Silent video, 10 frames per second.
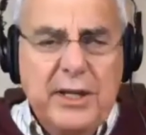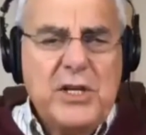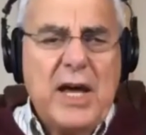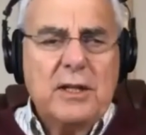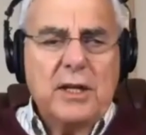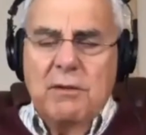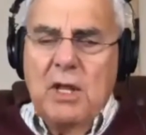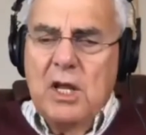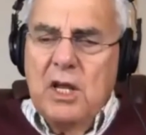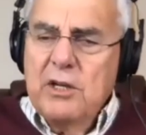exactly.
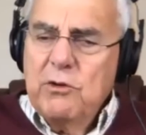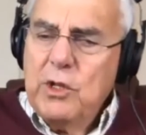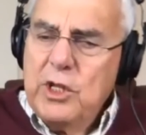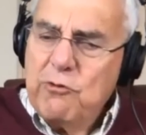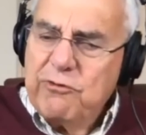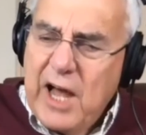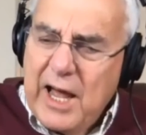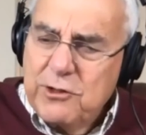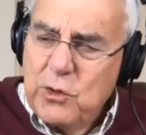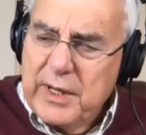You've
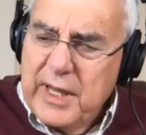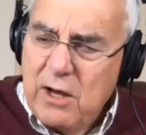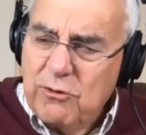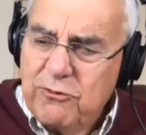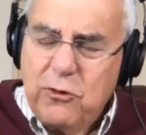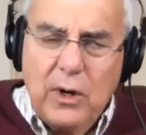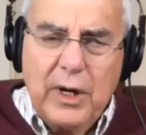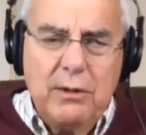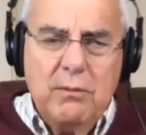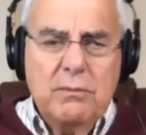got to account for
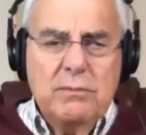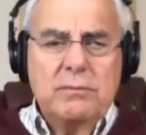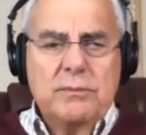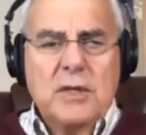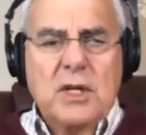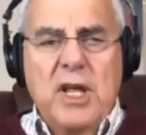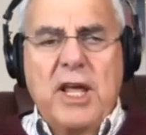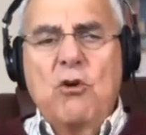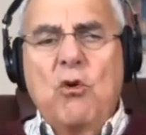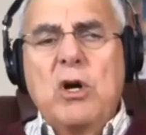it
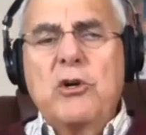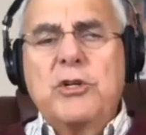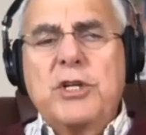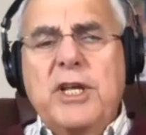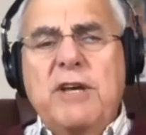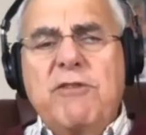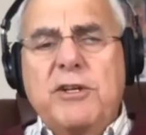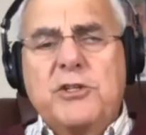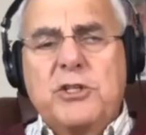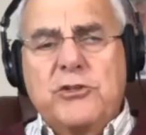in order to give
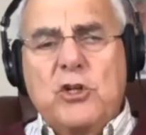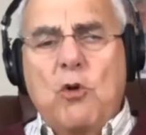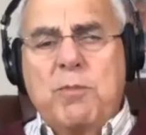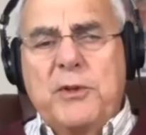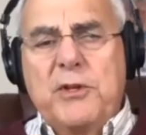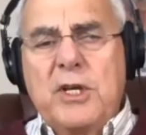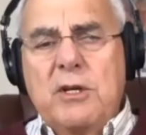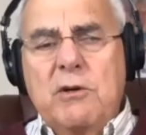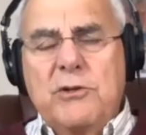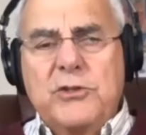us the scope of the
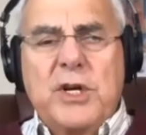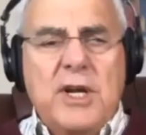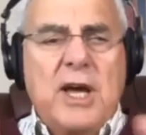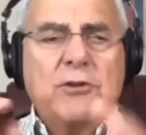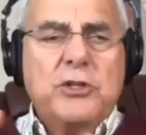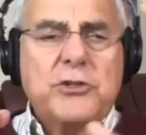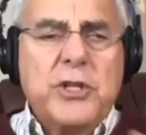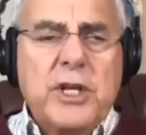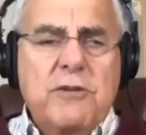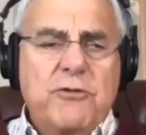industry. Now, just
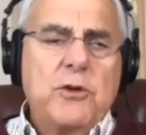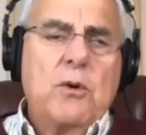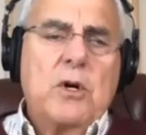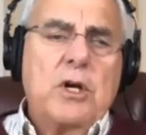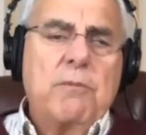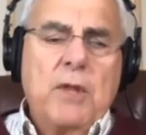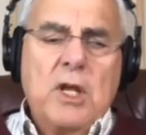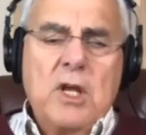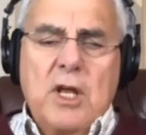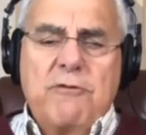think if you
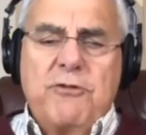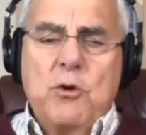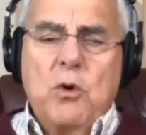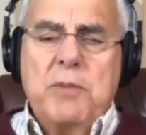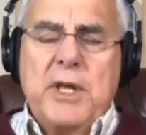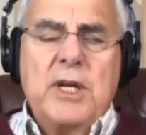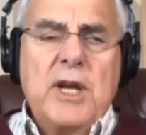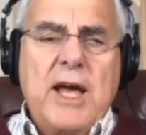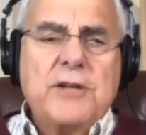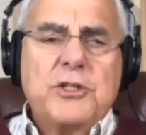were being
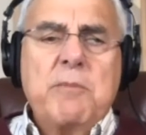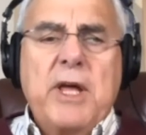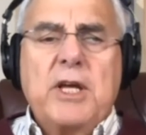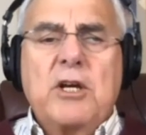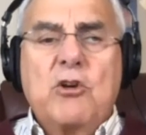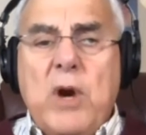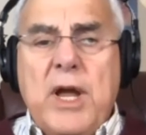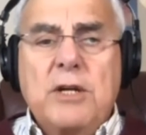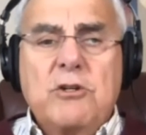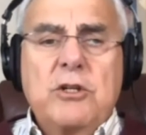asked to make a
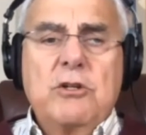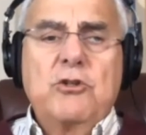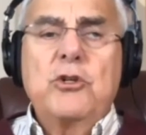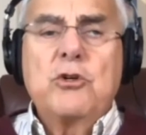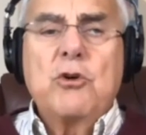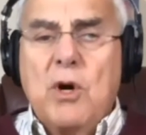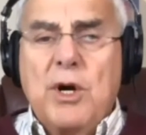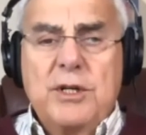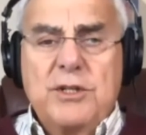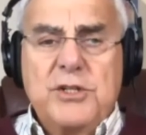grant to your
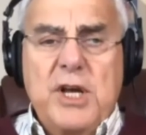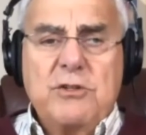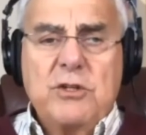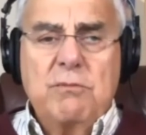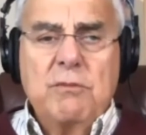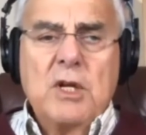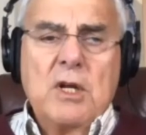organization.